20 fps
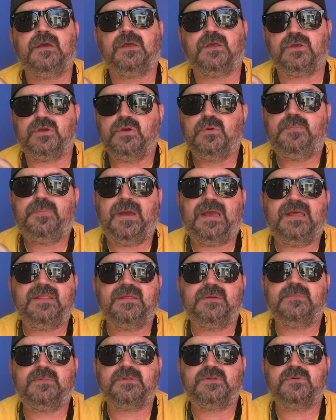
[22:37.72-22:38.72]
You pay
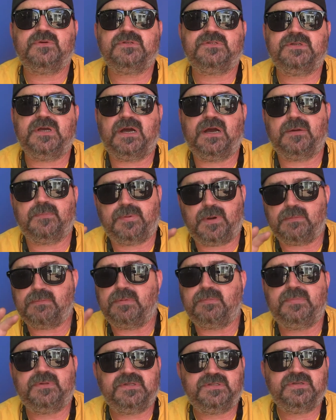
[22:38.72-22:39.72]
them to do a job,
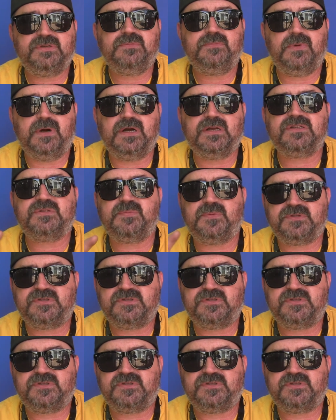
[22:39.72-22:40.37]
probably too much,